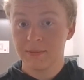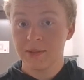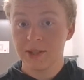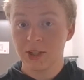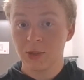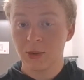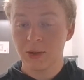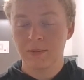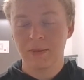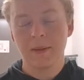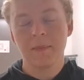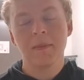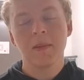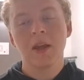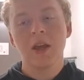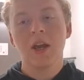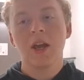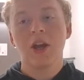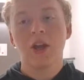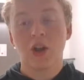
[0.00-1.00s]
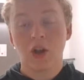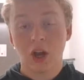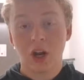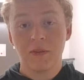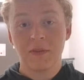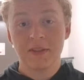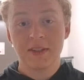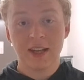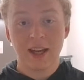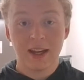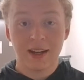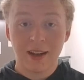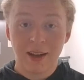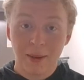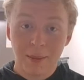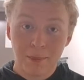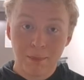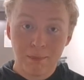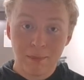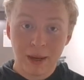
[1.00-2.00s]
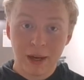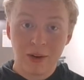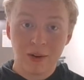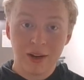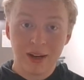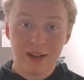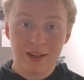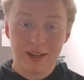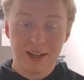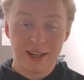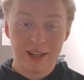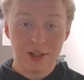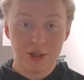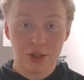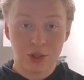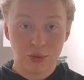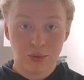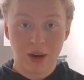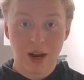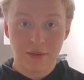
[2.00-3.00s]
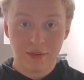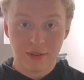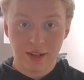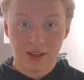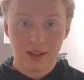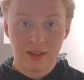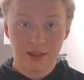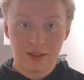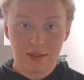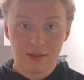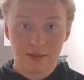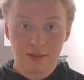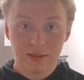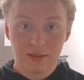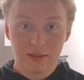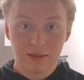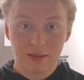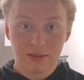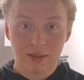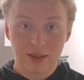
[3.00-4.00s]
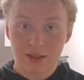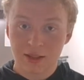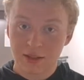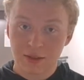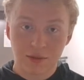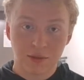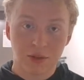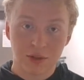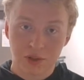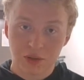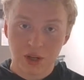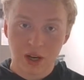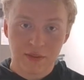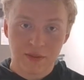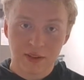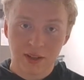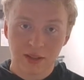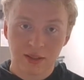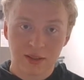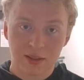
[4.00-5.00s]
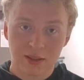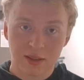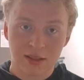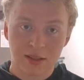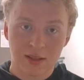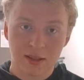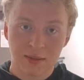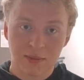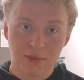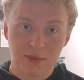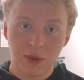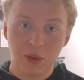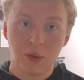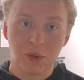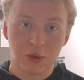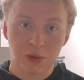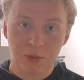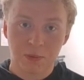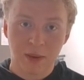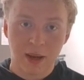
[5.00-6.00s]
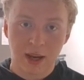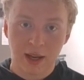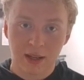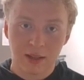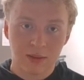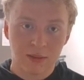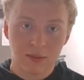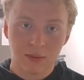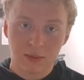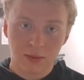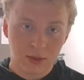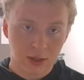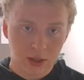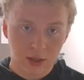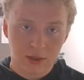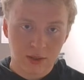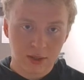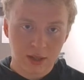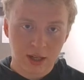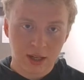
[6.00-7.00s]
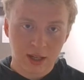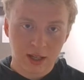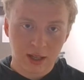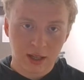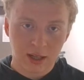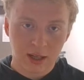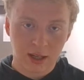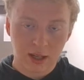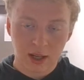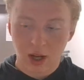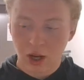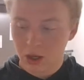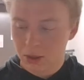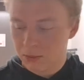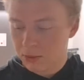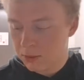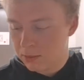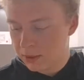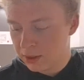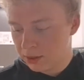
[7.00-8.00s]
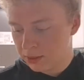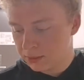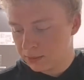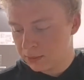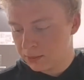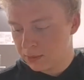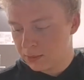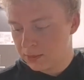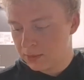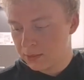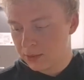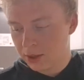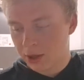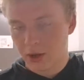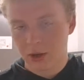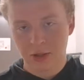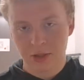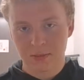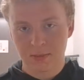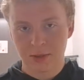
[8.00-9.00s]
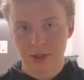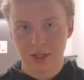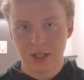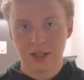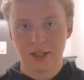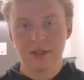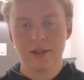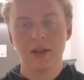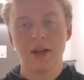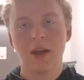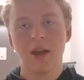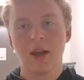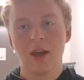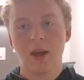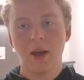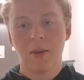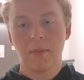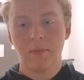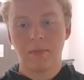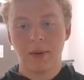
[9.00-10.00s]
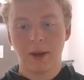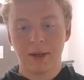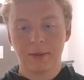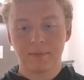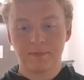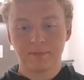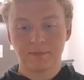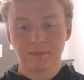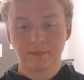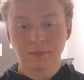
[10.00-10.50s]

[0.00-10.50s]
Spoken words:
Still with me? Cut off its head, bury it in traffic. This is foot traffic. This is feudal Japan. You're not going to get any automobile cursed machines, but